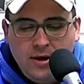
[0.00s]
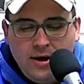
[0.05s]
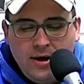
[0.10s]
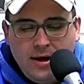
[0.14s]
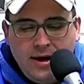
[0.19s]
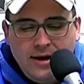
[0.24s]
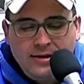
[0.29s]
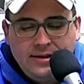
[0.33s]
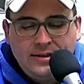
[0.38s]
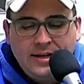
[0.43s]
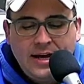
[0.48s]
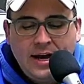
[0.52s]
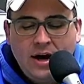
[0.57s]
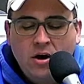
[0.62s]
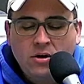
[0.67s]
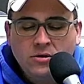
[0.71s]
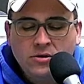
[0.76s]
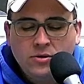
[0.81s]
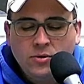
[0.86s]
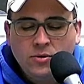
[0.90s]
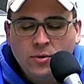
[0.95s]
and say
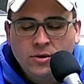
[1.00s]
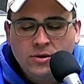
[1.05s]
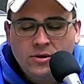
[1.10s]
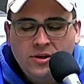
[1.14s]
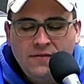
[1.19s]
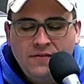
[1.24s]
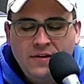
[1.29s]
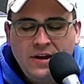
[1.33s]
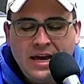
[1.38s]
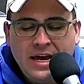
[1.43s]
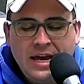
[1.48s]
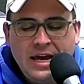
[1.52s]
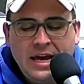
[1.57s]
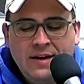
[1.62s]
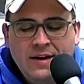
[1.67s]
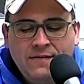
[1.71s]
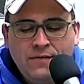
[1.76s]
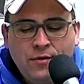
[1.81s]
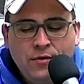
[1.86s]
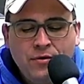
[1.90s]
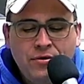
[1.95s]
all sorts of
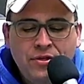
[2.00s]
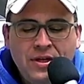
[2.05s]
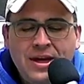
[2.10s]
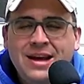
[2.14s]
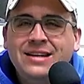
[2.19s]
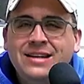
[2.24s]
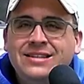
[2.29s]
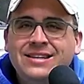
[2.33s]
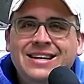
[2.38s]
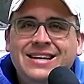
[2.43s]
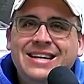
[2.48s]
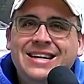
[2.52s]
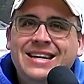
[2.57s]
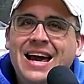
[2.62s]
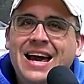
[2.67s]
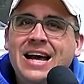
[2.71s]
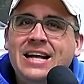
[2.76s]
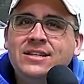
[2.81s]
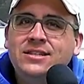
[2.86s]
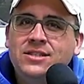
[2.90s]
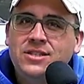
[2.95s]
evil things
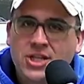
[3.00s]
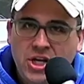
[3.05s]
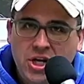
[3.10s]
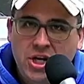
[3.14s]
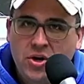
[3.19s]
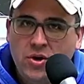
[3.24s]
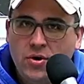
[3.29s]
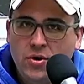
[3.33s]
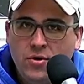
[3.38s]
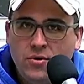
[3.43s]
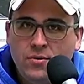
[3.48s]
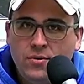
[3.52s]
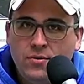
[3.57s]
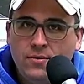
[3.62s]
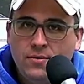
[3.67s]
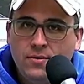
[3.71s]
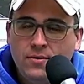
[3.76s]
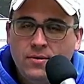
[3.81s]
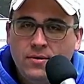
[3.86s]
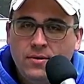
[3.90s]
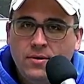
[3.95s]
against you.
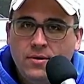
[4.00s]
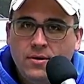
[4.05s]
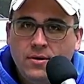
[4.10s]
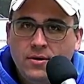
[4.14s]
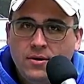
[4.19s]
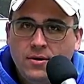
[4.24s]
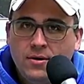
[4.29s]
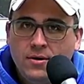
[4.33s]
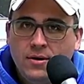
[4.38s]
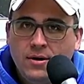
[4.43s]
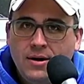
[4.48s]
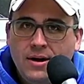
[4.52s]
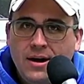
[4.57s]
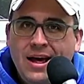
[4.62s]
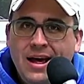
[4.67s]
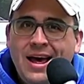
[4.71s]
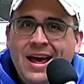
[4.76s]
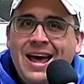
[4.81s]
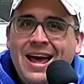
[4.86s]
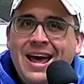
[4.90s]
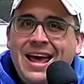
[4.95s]

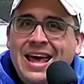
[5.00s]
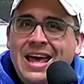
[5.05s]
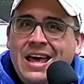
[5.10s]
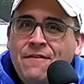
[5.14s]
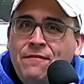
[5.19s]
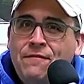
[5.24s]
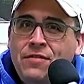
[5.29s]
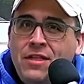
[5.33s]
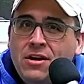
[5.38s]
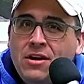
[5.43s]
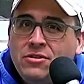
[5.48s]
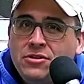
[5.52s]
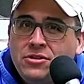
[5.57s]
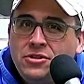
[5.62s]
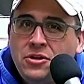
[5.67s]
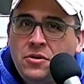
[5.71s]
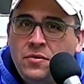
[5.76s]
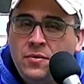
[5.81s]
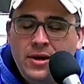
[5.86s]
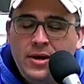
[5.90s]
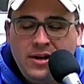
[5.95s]
If they're
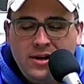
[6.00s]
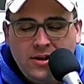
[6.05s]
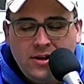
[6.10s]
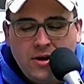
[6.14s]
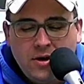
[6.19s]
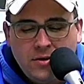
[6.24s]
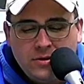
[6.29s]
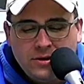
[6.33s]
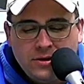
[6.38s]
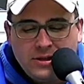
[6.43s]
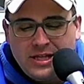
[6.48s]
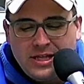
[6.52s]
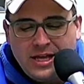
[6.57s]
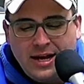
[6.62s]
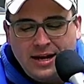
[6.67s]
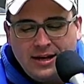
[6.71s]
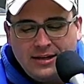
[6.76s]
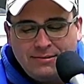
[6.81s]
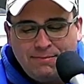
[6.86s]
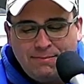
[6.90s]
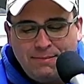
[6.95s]
doing those
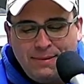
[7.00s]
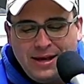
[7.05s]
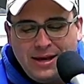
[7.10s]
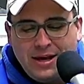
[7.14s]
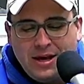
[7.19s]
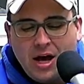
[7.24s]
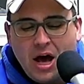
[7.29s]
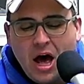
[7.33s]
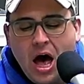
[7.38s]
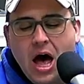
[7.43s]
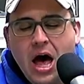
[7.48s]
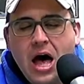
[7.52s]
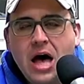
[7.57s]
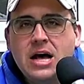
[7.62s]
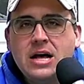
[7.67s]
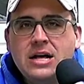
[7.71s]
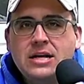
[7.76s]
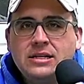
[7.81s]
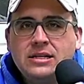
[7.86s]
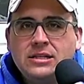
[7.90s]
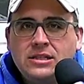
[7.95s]
things
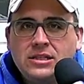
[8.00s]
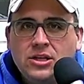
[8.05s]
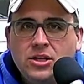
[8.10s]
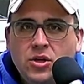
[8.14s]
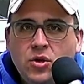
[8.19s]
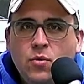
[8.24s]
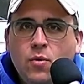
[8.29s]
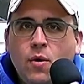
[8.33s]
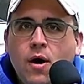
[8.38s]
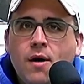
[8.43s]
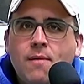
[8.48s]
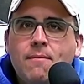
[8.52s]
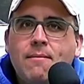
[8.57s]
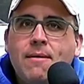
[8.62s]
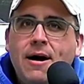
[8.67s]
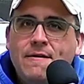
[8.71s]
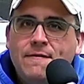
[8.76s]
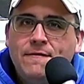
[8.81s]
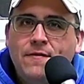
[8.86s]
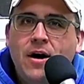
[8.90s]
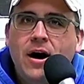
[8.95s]
because you are
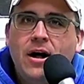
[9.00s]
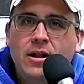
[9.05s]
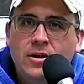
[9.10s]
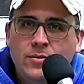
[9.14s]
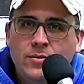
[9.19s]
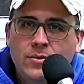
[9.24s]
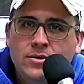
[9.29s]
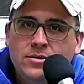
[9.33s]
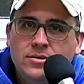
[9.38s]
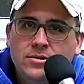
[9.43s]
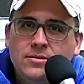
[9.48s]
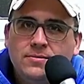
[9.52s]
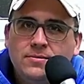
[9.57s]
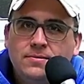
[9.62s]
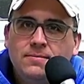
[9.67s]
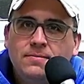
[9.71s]
my followers.